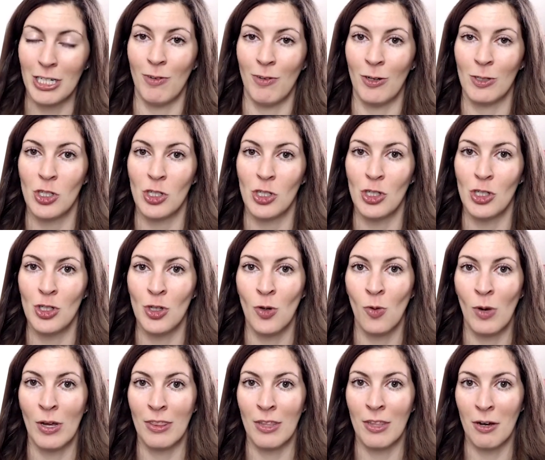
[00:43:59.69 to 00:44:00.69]
folks to do
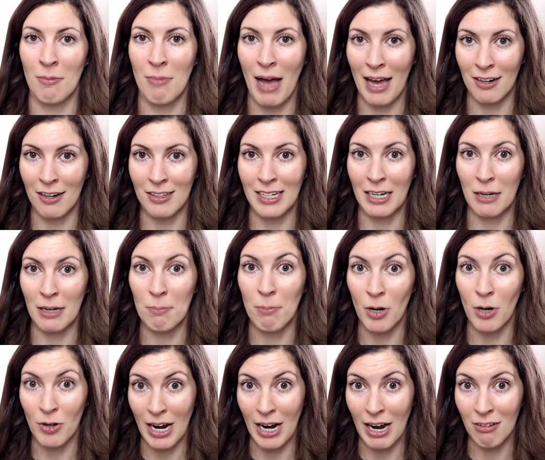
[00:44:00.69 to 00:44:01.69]
when they're battling
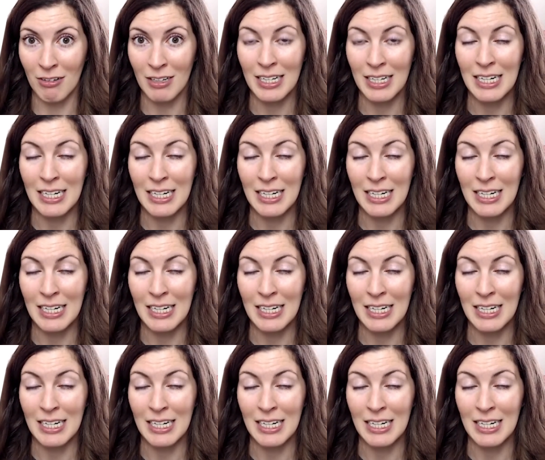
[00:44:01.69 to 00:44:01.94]
burnout